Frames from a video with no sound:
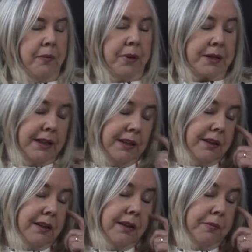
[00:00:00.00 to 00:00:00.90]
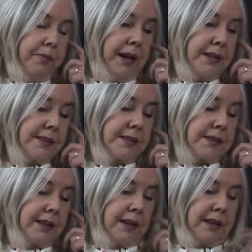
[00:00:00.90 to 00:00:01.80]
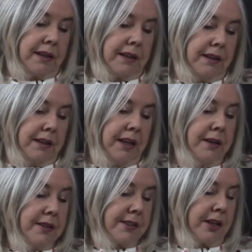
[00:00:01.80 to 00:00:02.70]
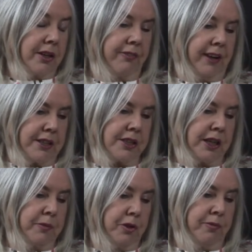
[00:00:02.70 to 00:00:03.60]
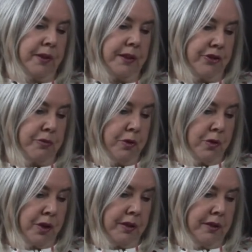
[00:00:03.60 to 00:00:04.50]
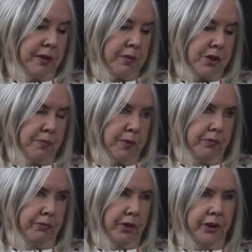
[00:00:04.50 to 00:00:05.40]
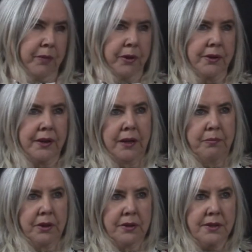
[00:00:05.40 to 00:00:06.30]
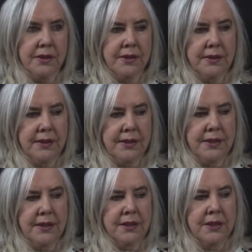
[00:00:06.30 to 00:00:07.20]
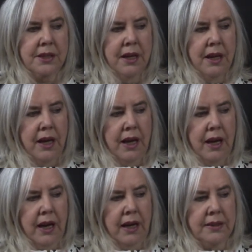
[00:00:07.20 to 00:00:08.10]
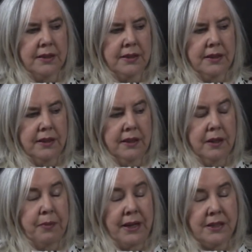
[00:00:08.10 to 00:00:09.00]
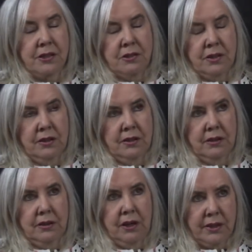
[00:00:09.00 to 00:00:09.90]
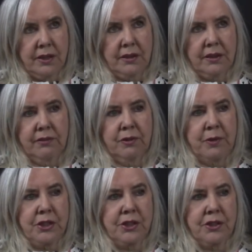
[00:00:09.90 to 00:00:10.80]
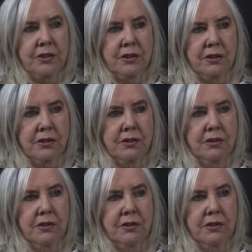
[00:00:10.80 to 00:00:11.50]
But he passed, uh, he had started a fledgling movement in Dromore. It was up and running about nine months at this stage. And he passed on the contact information to